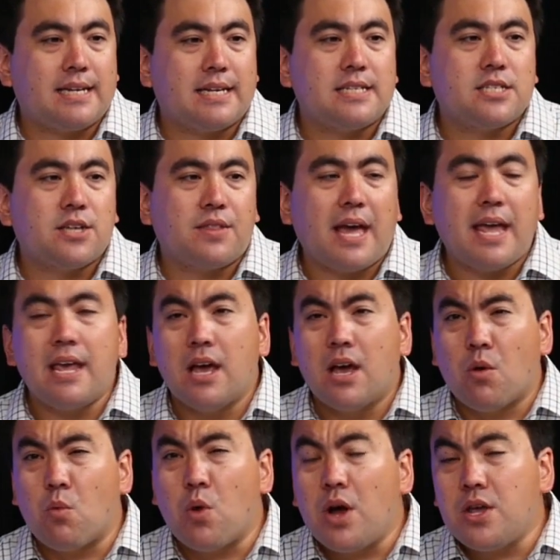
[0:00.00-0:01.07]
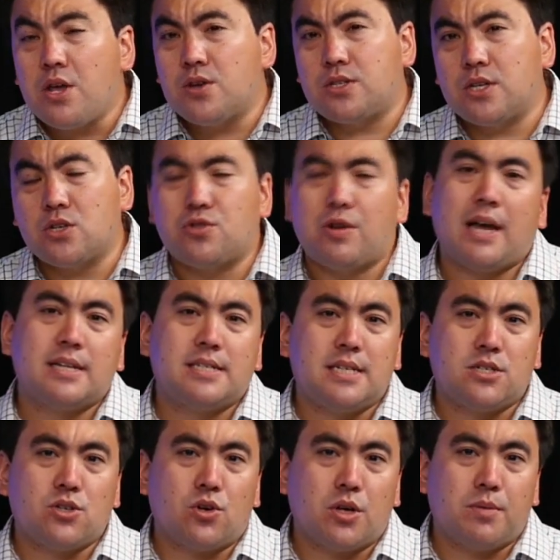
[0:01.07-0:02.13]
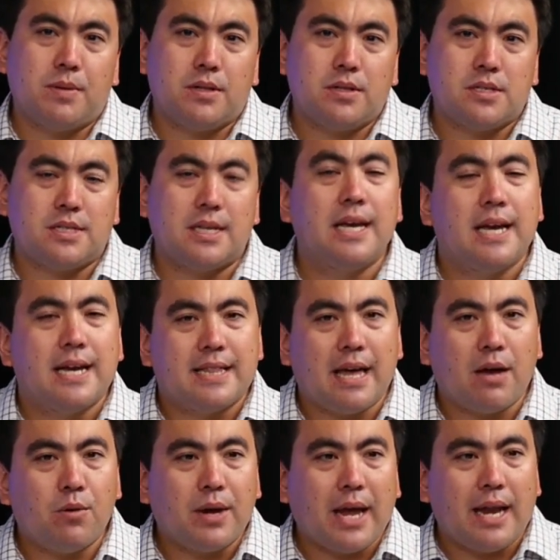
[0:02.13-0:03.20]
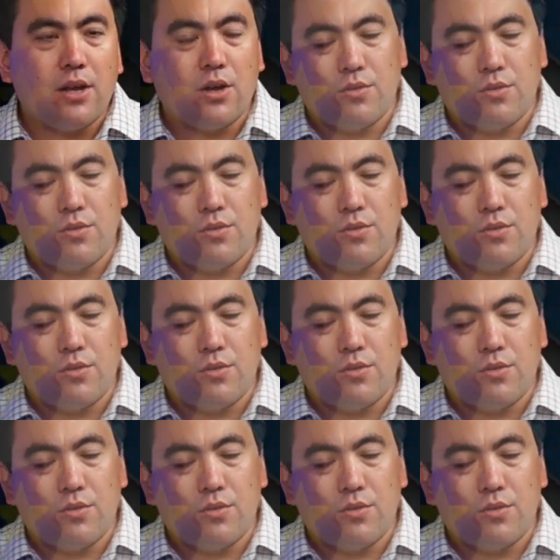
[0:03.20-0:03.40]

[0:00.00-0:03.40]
And so they were using transit documents. They were getting